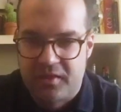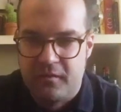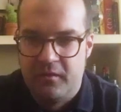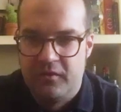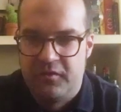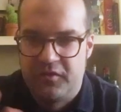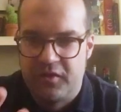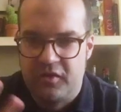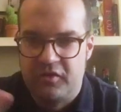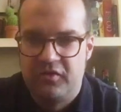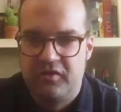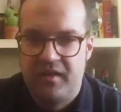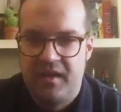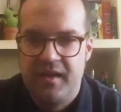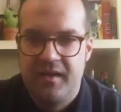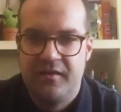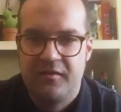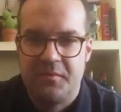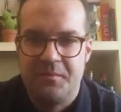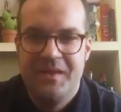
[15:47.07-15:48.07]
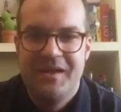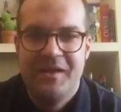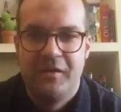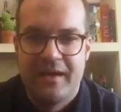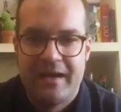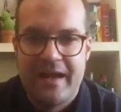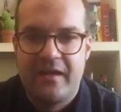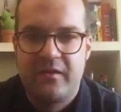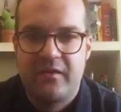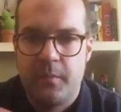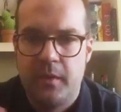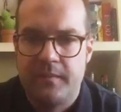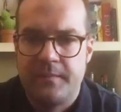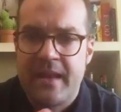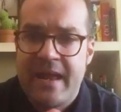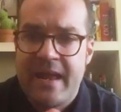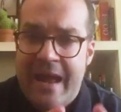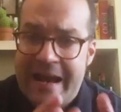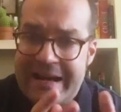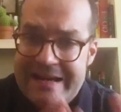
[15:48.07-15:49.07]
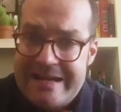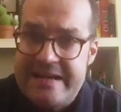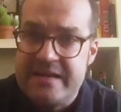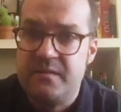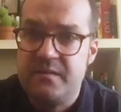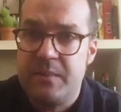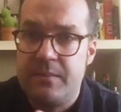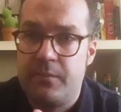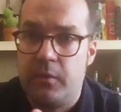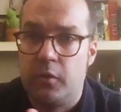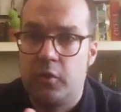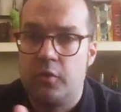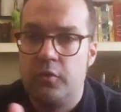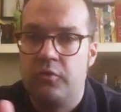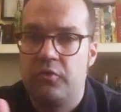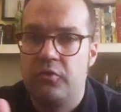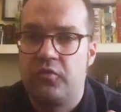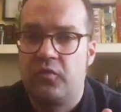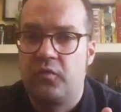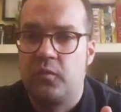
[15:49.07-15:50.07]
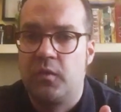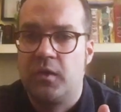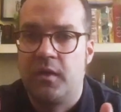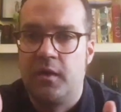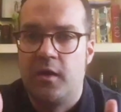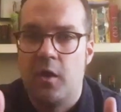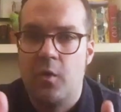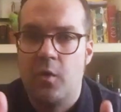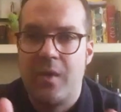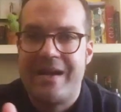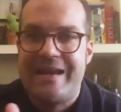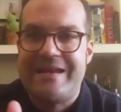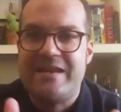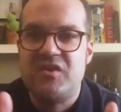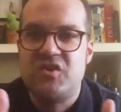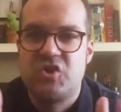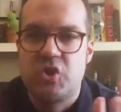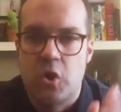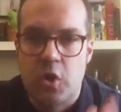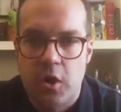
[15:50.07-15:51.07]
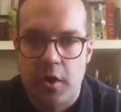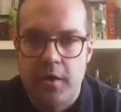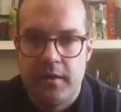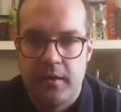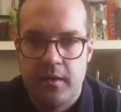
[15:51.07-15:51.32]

such thing as a middle class, but at least people could go and enjoy